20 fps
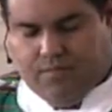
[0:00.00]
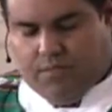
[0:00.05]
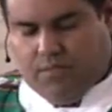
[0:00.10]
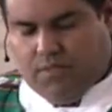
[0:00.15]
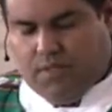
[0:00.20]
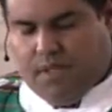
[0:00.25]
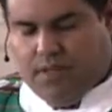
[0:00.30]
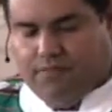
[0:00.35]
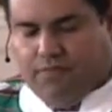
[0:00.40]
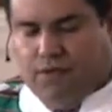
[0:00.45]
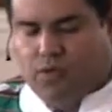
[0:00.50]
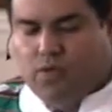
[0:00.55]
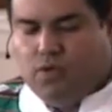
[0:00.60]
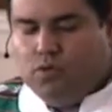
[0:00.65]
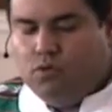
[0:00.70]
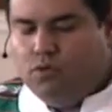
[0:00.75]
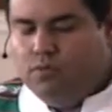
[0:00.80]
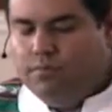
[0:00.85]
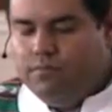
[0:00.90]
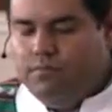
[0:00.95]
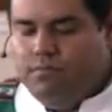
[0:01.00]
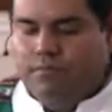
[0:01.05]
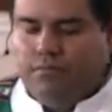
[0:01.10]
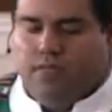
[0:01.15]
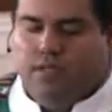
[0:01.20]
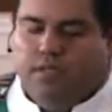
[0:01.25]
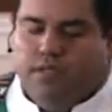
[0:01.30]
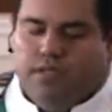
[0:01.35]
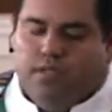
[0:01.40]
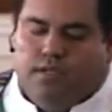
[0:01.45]
Now, if you're new,
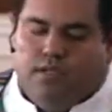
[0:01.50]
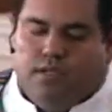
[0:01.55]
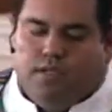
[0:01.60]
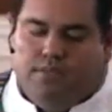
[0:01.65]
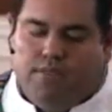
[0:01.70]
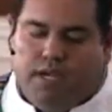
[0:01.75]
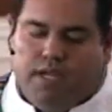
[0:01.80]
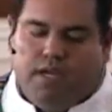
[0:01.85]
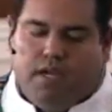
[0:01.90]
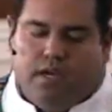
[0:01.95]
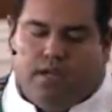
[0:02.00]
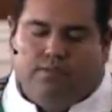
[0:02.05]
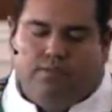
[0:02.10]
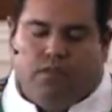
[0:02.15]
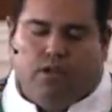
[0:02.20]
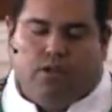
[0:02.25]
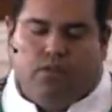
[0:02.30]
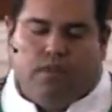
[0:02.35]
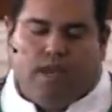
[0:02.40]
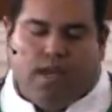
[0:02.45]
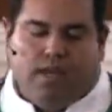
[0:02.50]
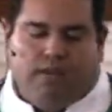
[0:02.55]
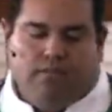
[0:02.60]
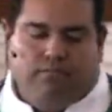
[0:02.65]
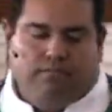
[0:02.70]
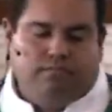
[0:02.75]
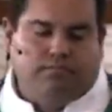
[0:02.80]
you might not have known that.